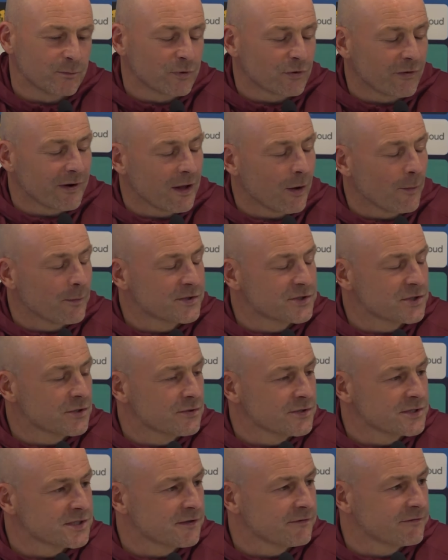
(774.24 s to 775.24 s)
great
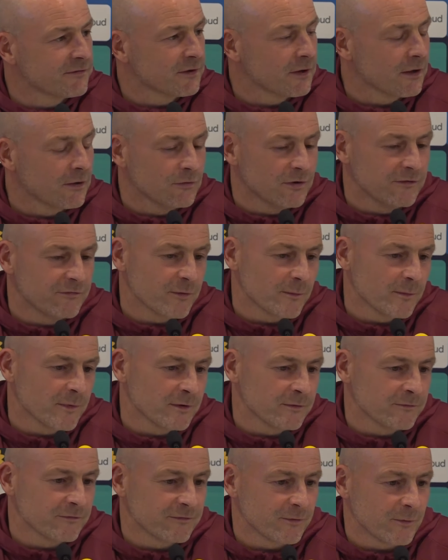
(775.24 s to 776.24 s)
opportunity for not only
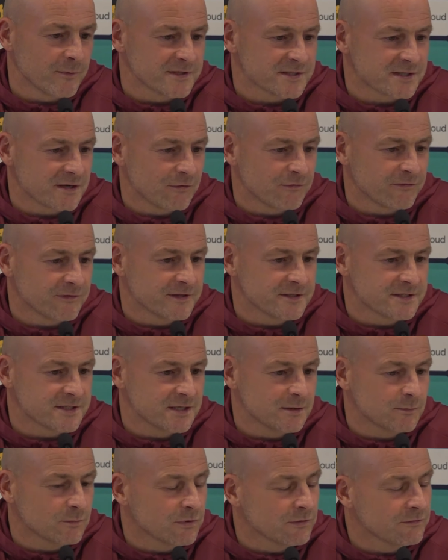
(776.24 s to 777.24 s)
for myself and the
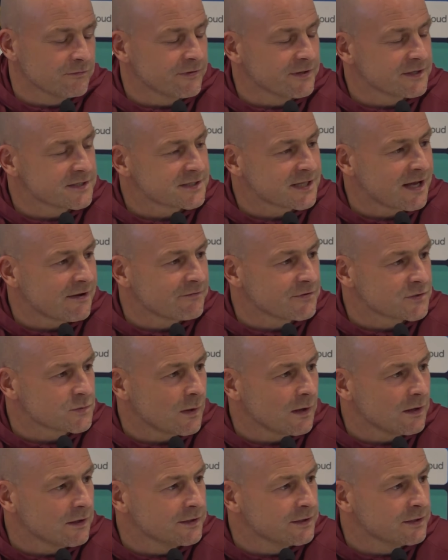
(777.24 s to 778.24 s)
team, but for the staff as
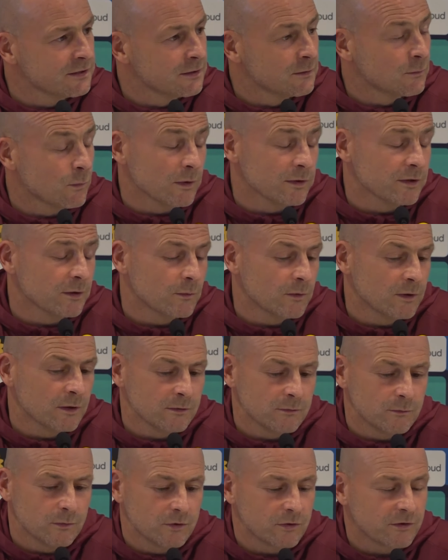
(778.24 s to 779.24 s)
well, and one that we're
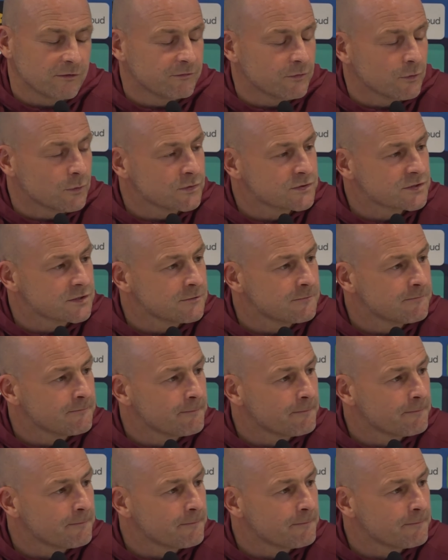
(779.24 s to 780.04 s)
looking forward to.